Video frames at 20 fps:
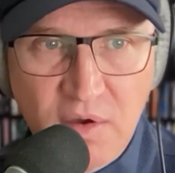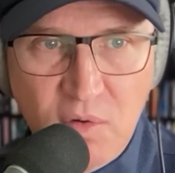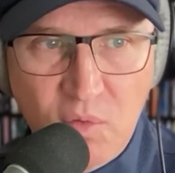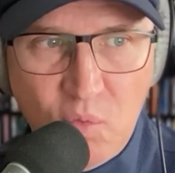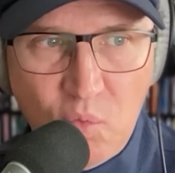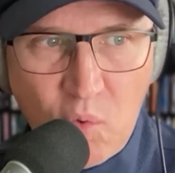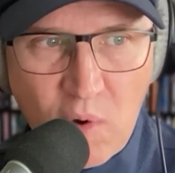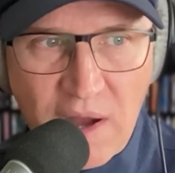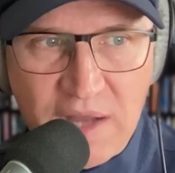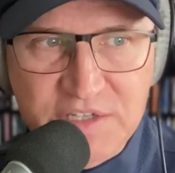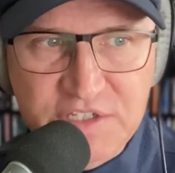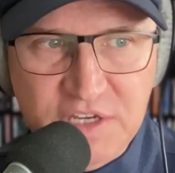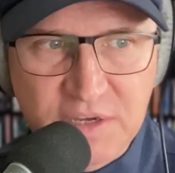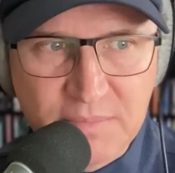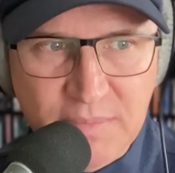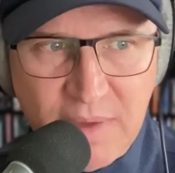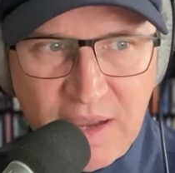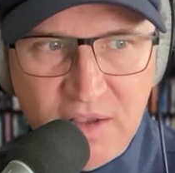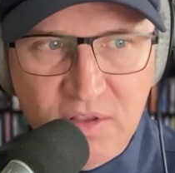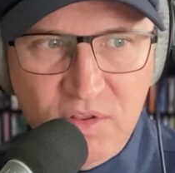watching
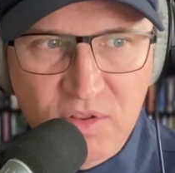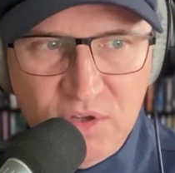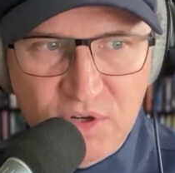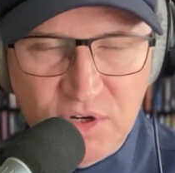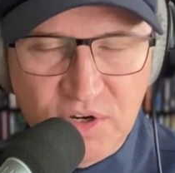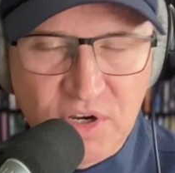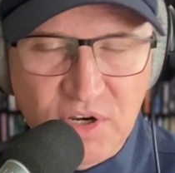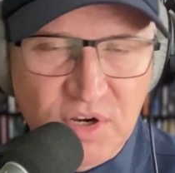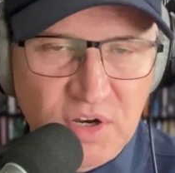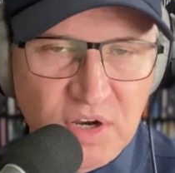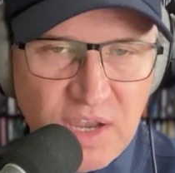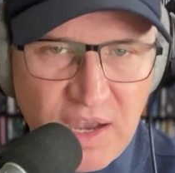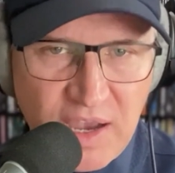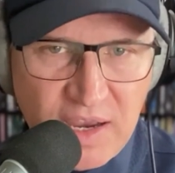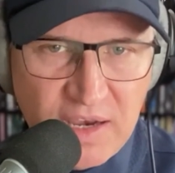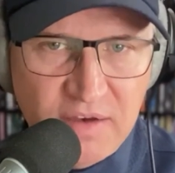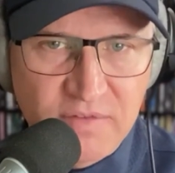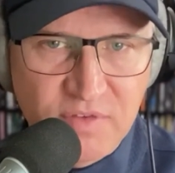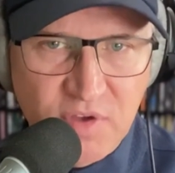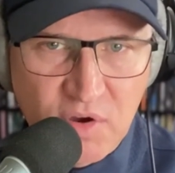Michael Lerner
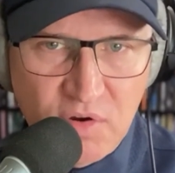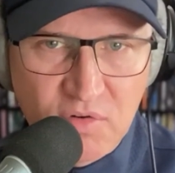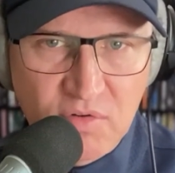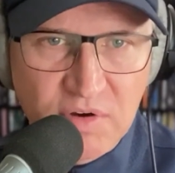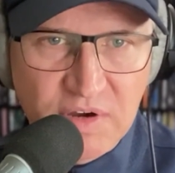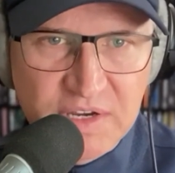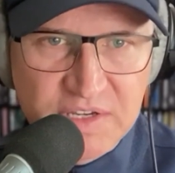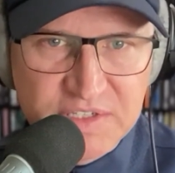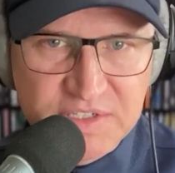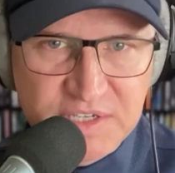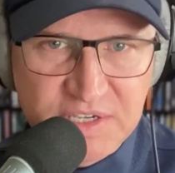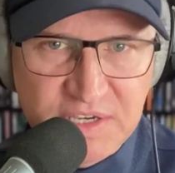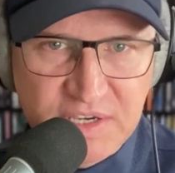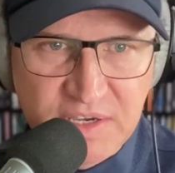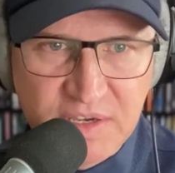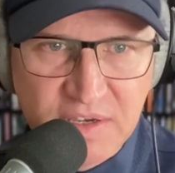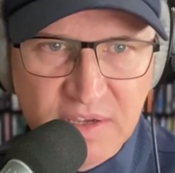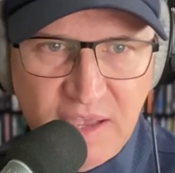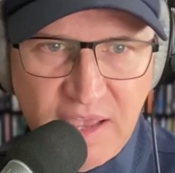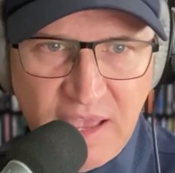kind of go
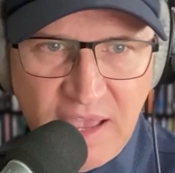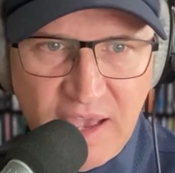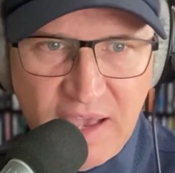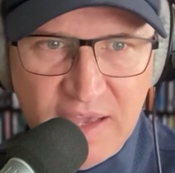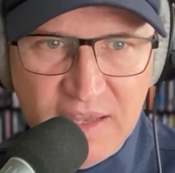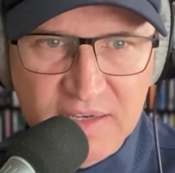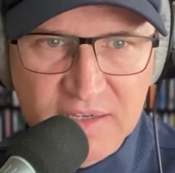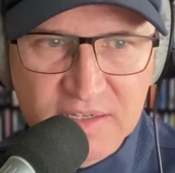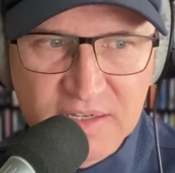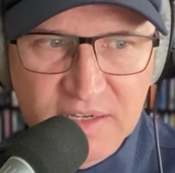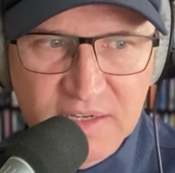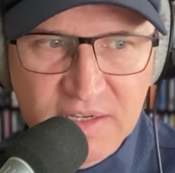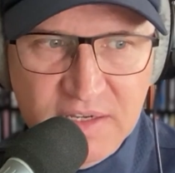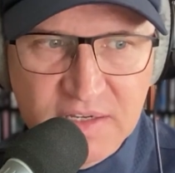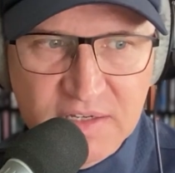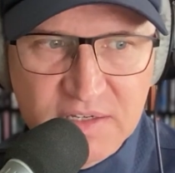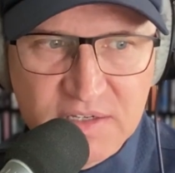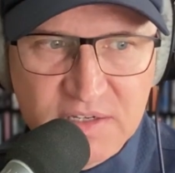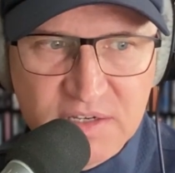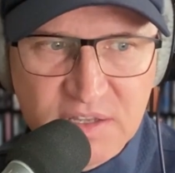crazy and
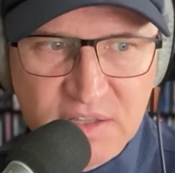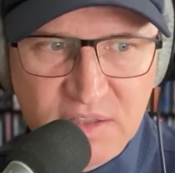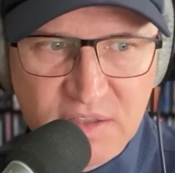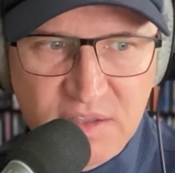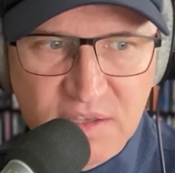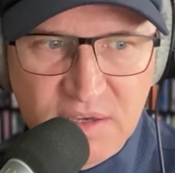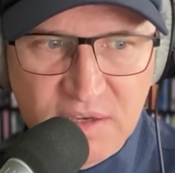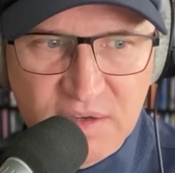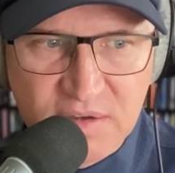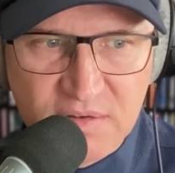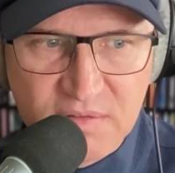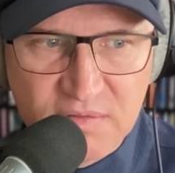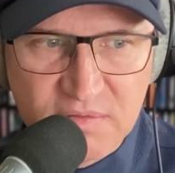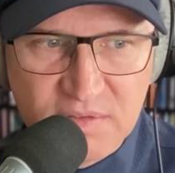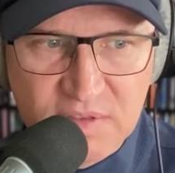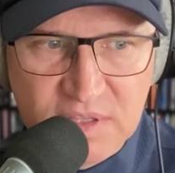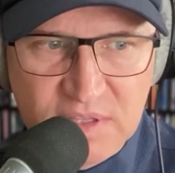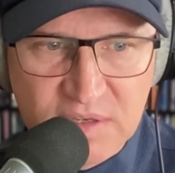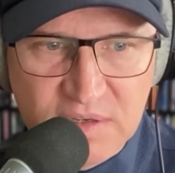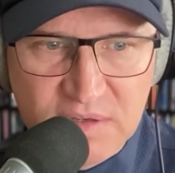
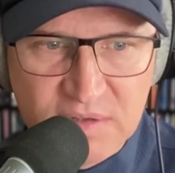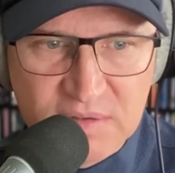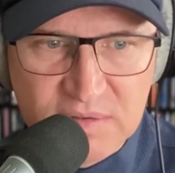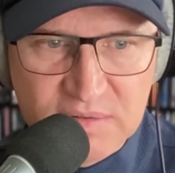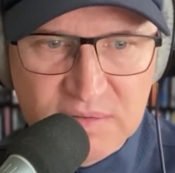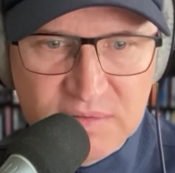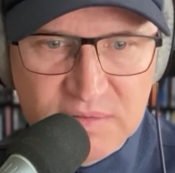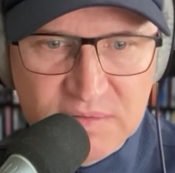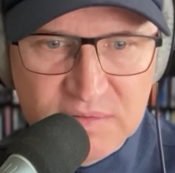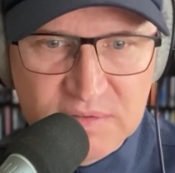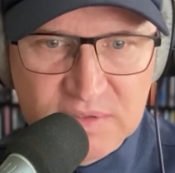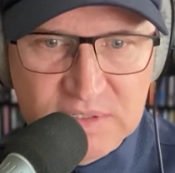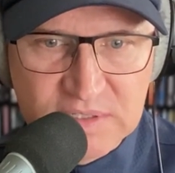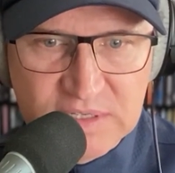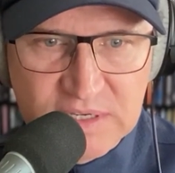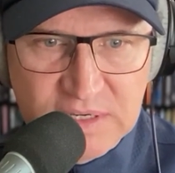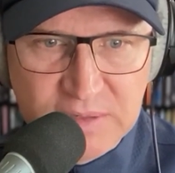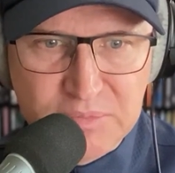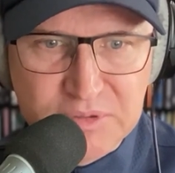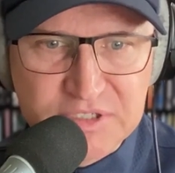the
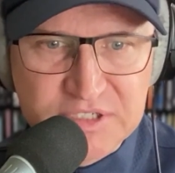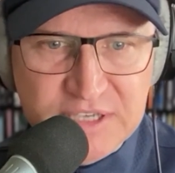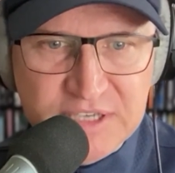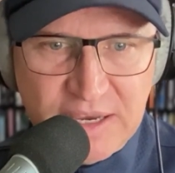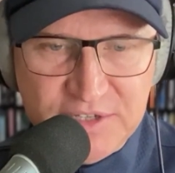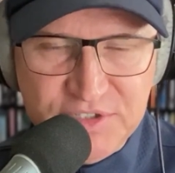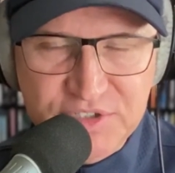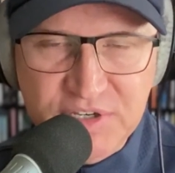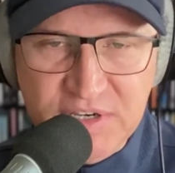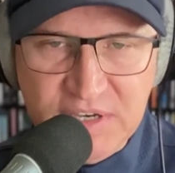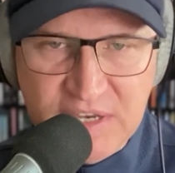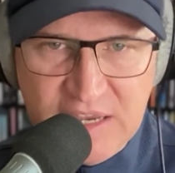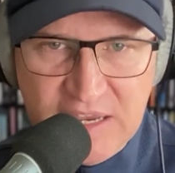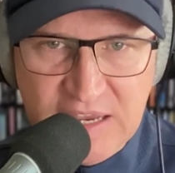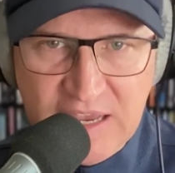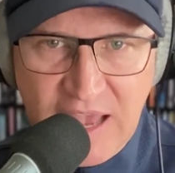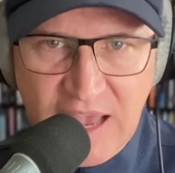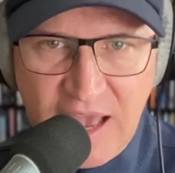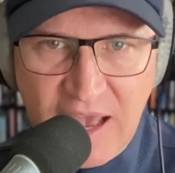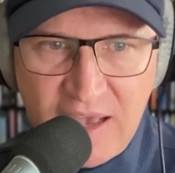obsession
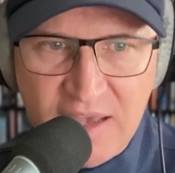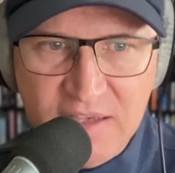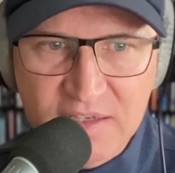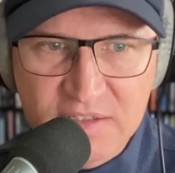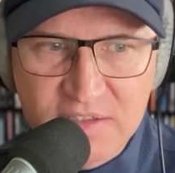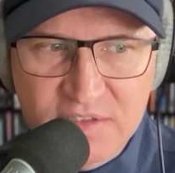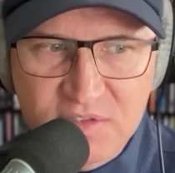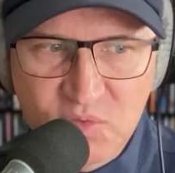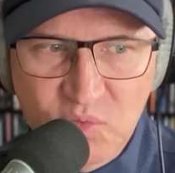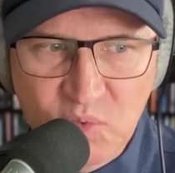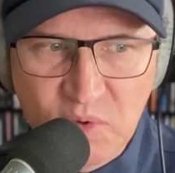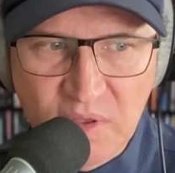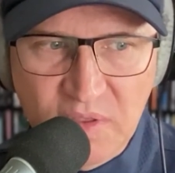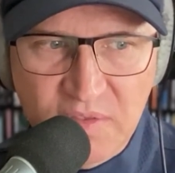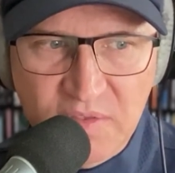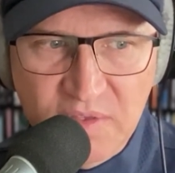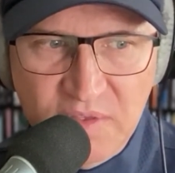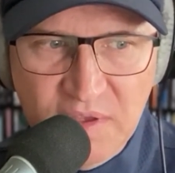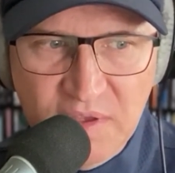he has with